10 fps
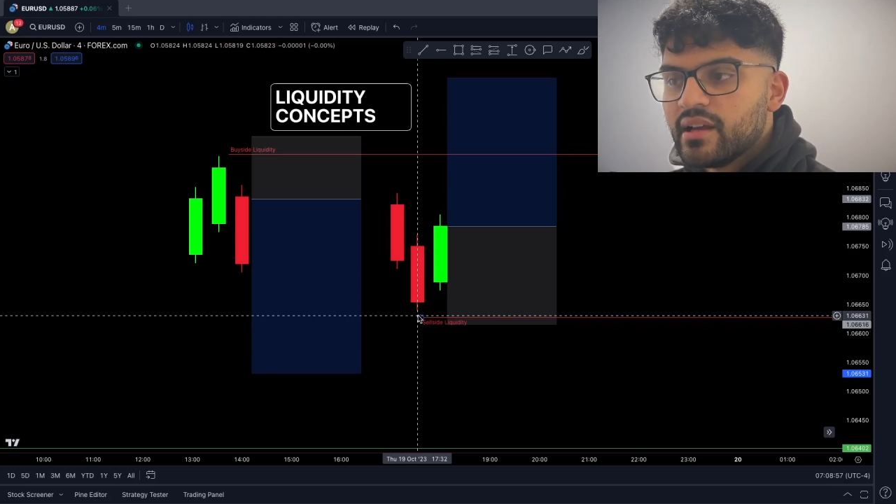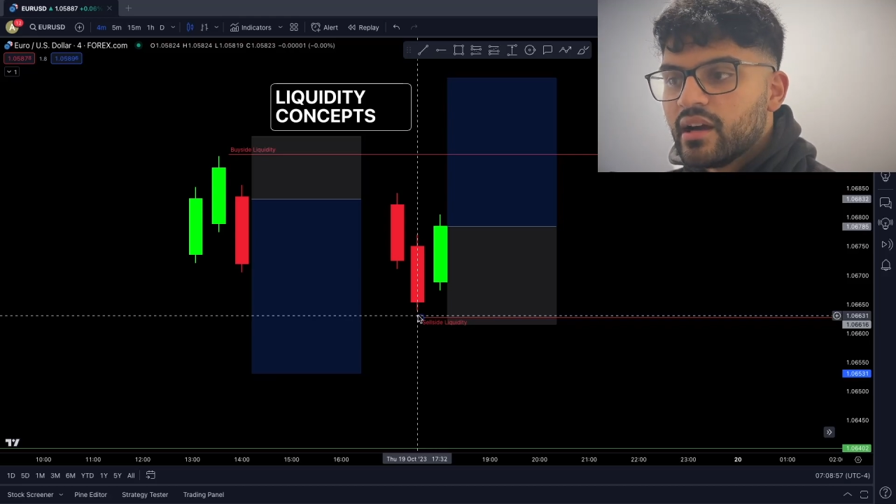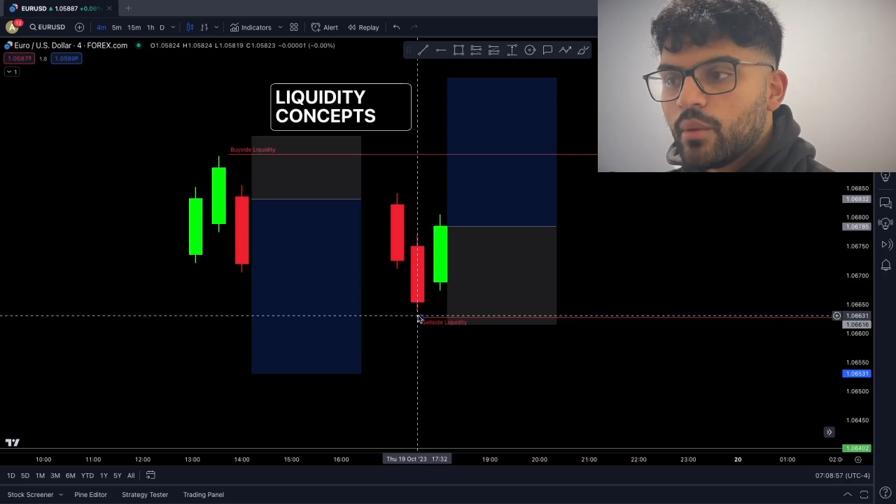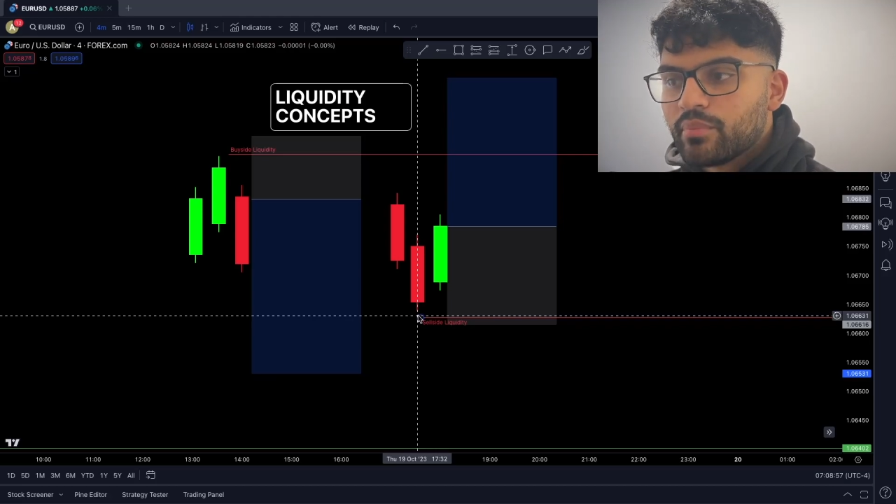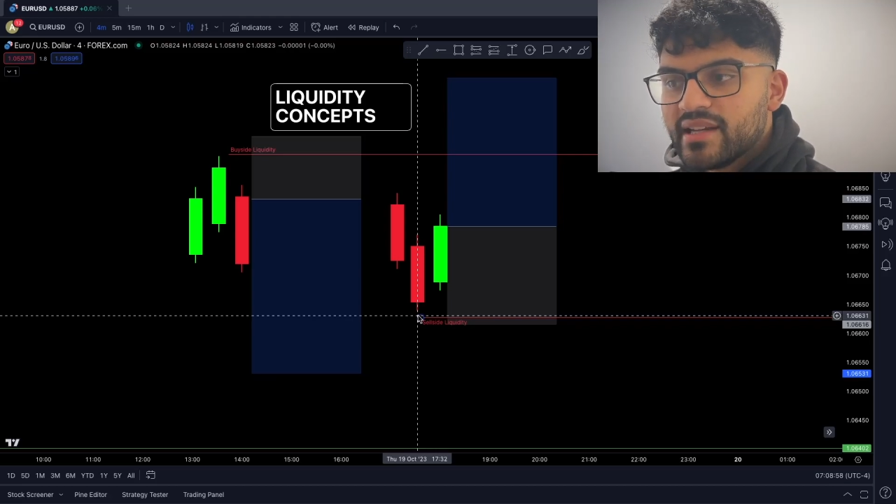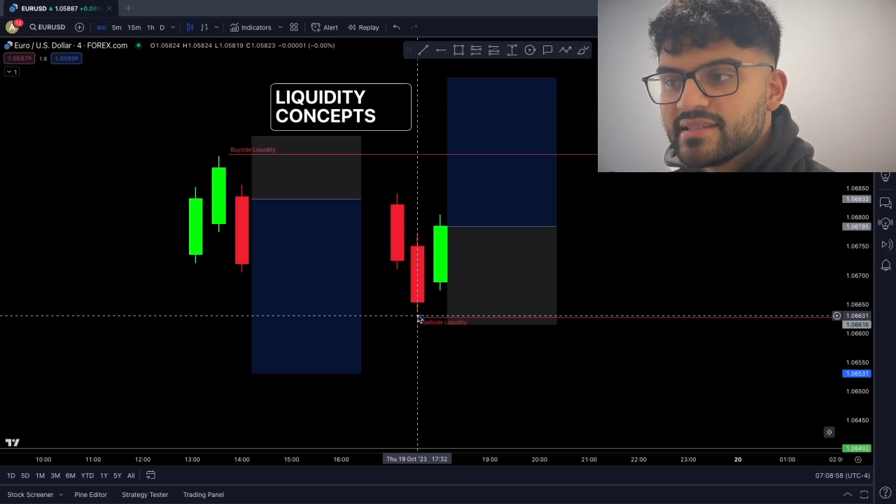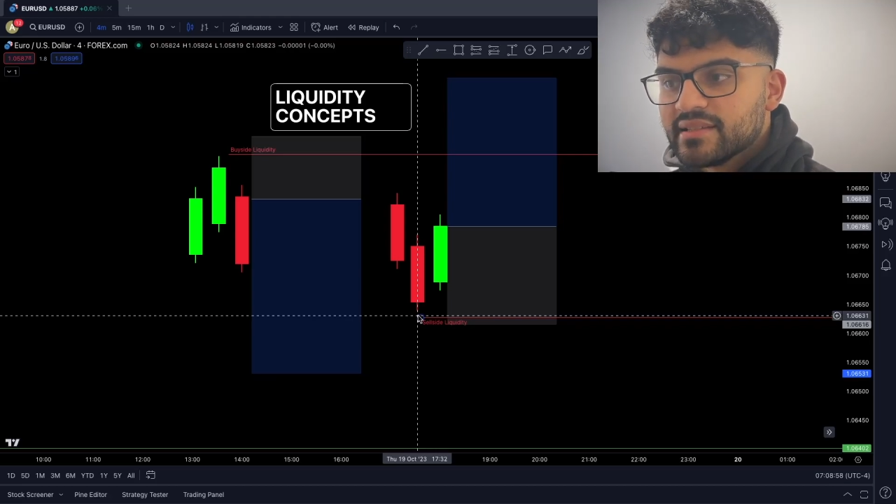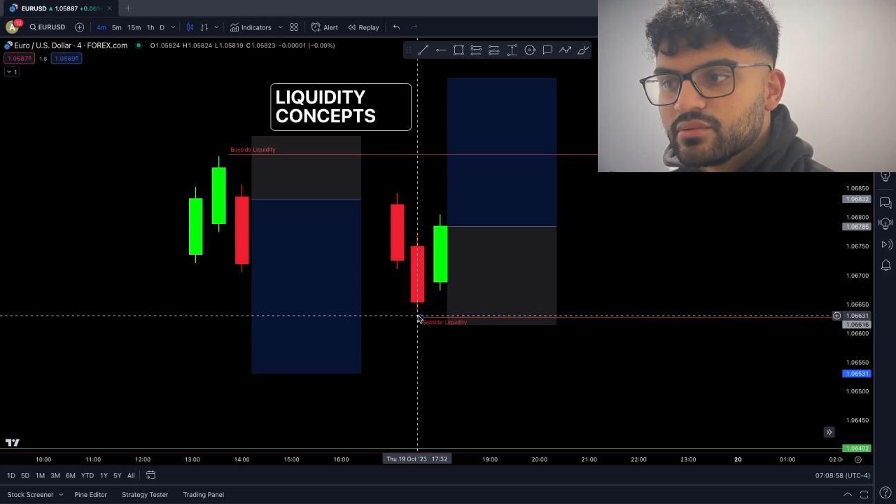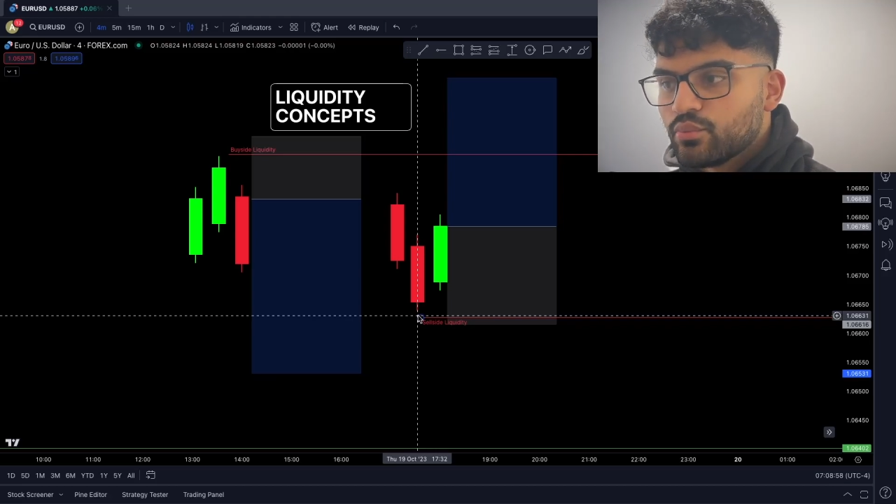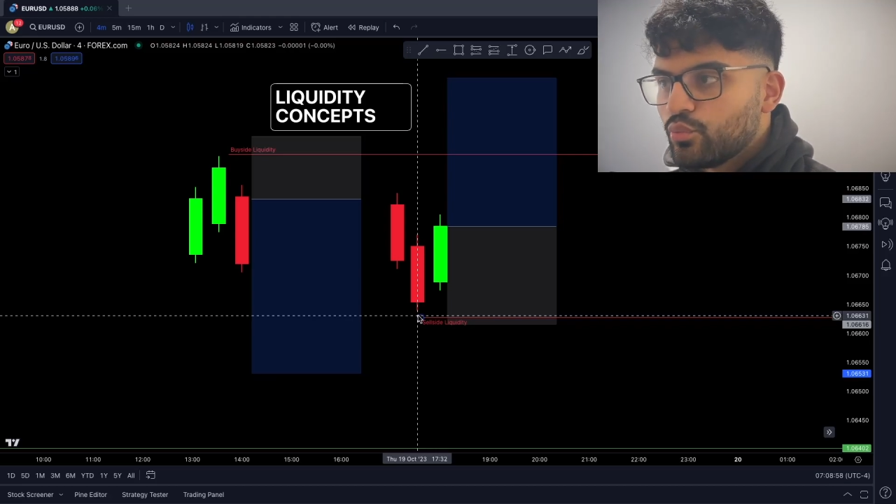are
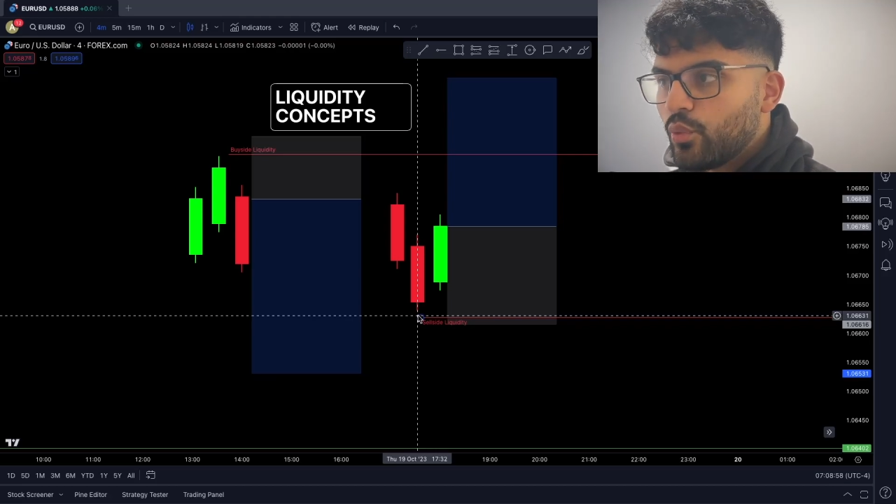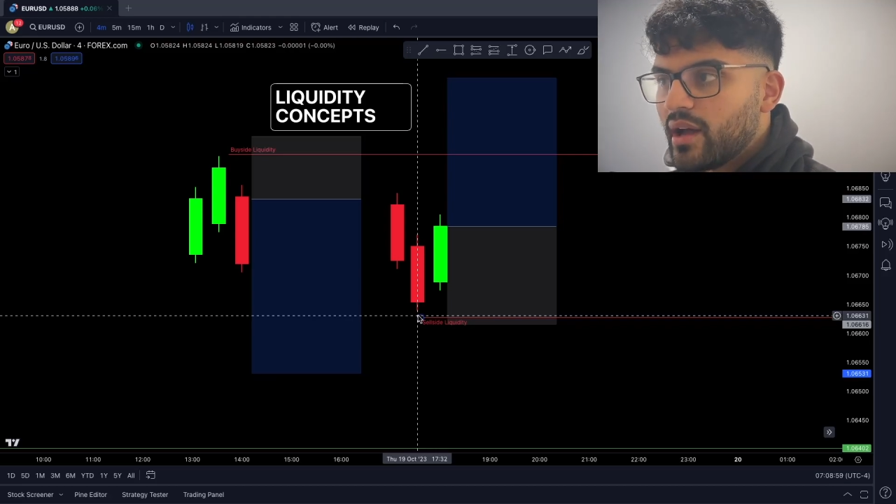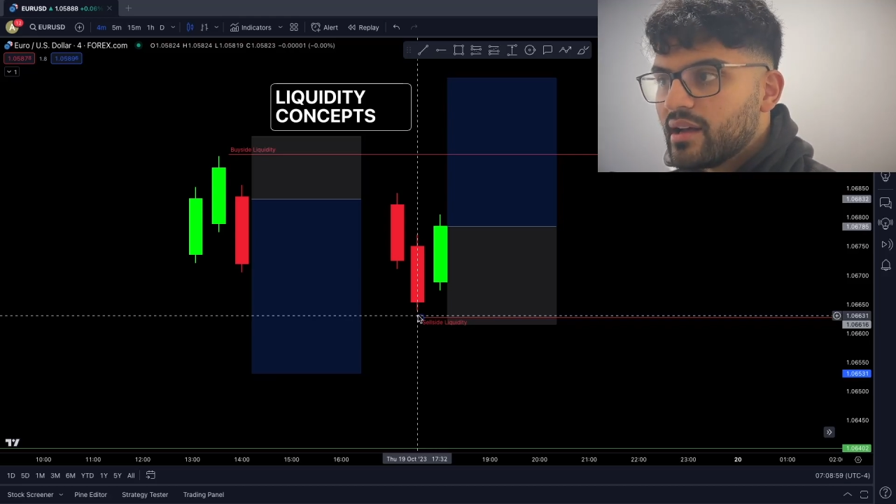places where